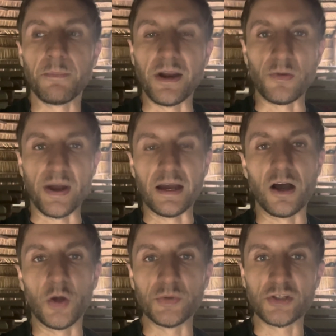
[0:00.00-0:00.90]
But anyway,
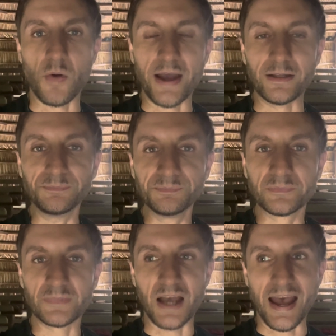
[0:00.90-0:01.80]
um, so I,
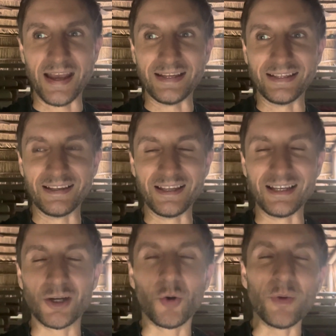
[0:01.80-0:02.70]
I
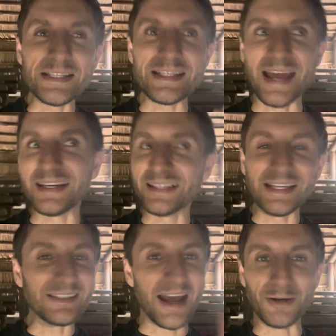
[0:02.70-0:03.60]

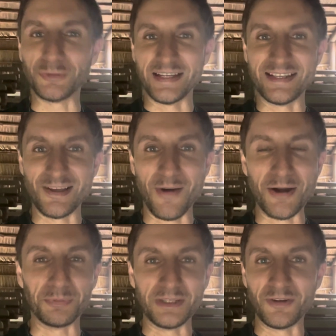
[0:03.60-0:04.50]
coincidentally, I don't think so. I
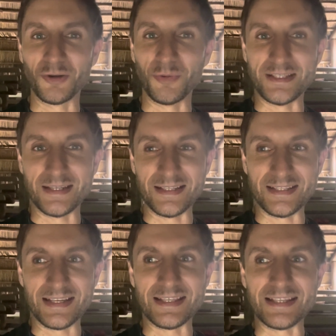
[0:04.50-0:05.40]
don't believe in
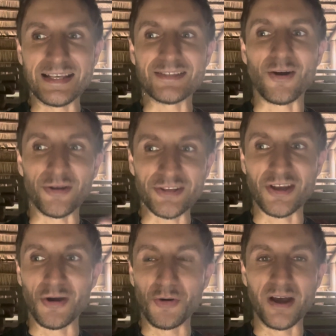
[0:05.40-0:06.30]
coincidences. This is
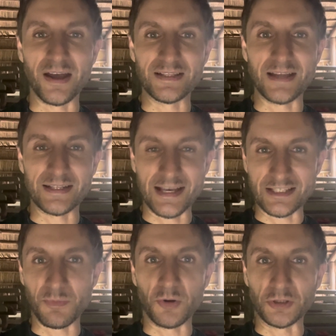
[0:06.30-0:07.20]
also a, a
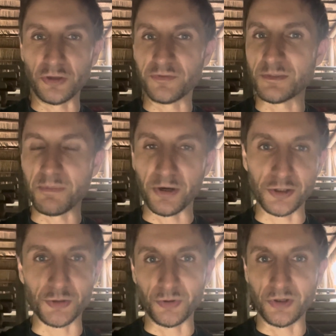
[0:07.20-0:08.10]
testimonial of
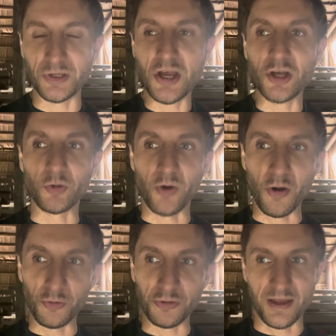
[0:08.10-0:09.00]
spiritual
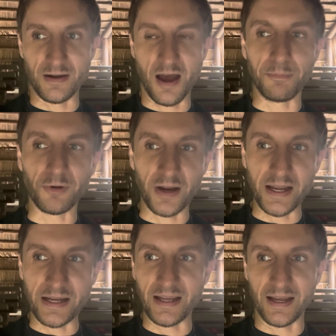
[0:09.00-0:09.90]
growth and
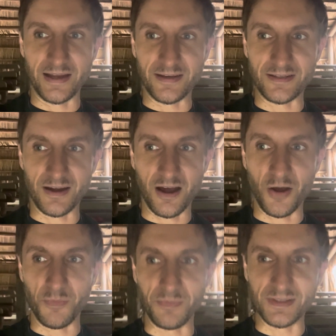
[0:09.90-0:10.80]
upgrade and
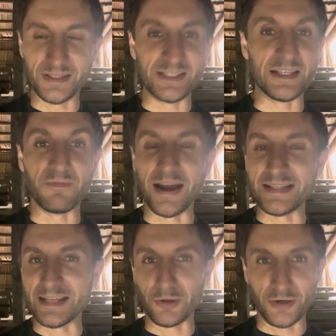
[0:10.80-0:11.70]
um,
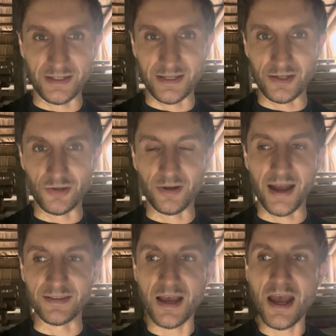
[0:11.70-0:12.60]
divine synchronicities, you
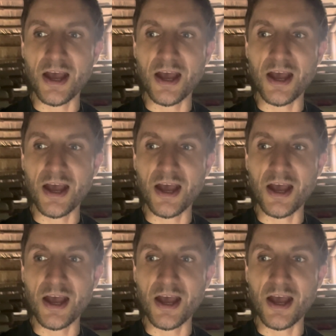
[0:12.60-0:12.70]
guys.